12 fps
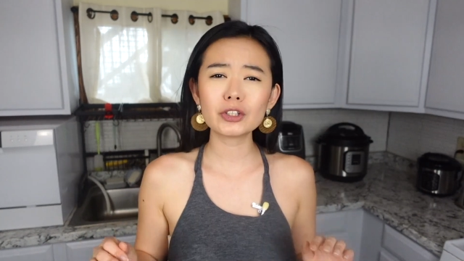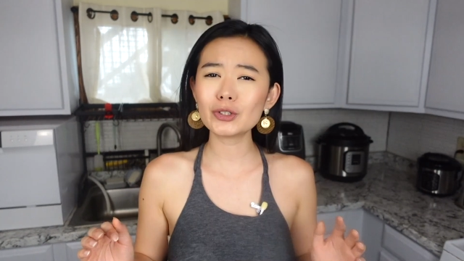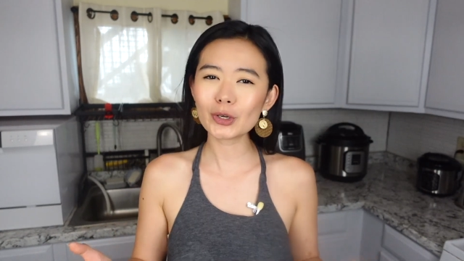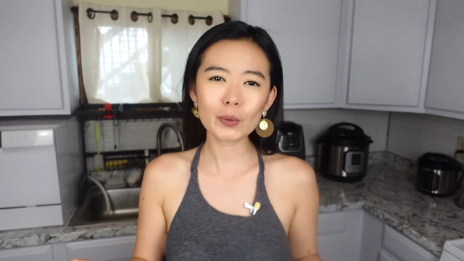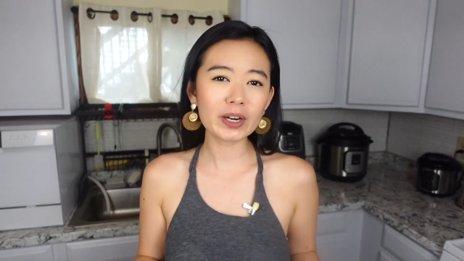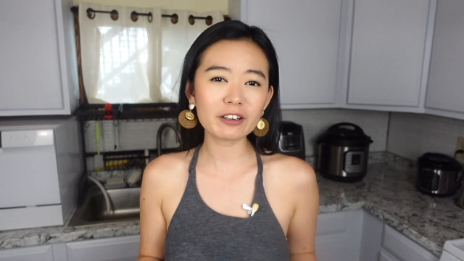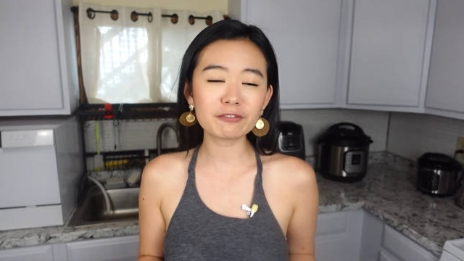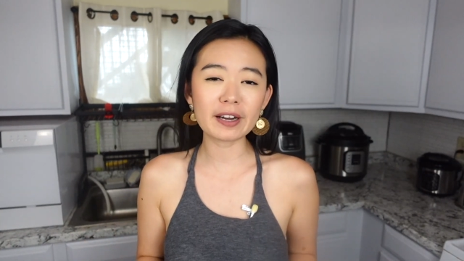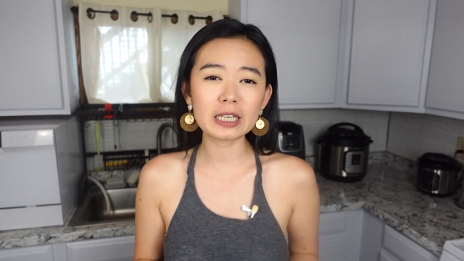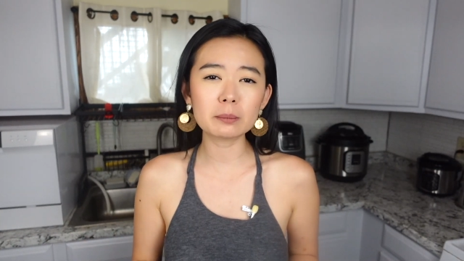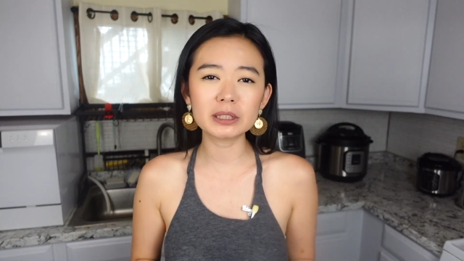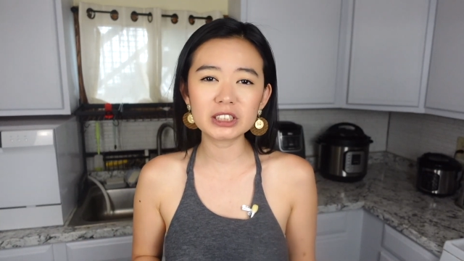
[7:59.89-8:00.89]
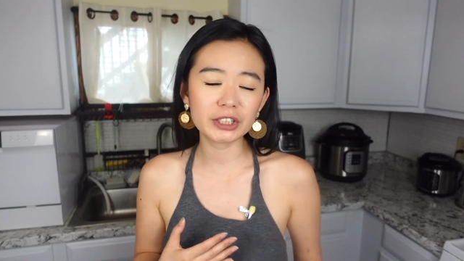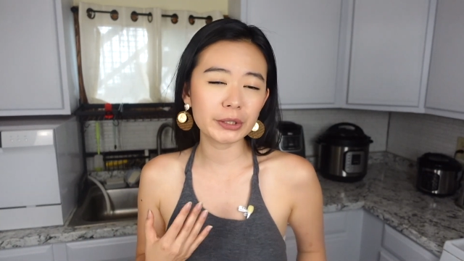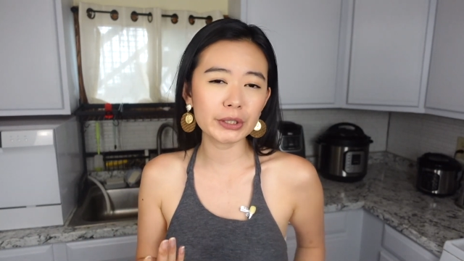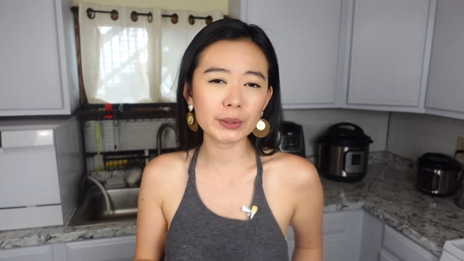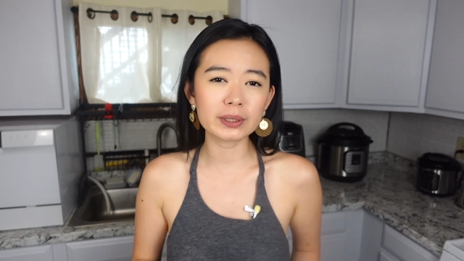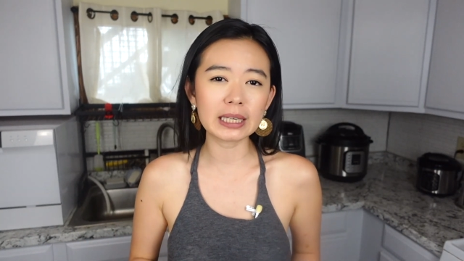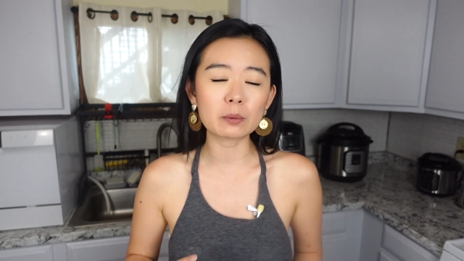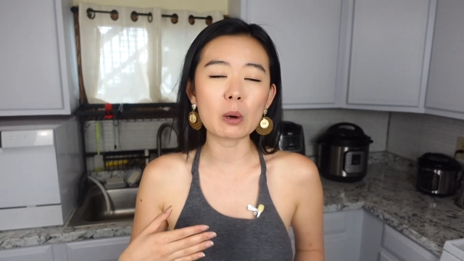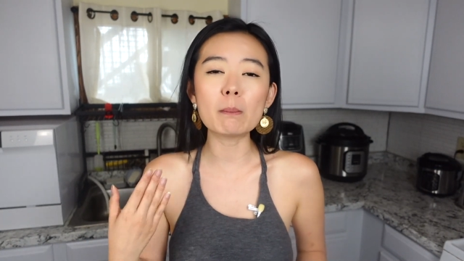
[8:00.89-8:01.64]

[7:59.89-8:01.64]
You don't want to find a material that will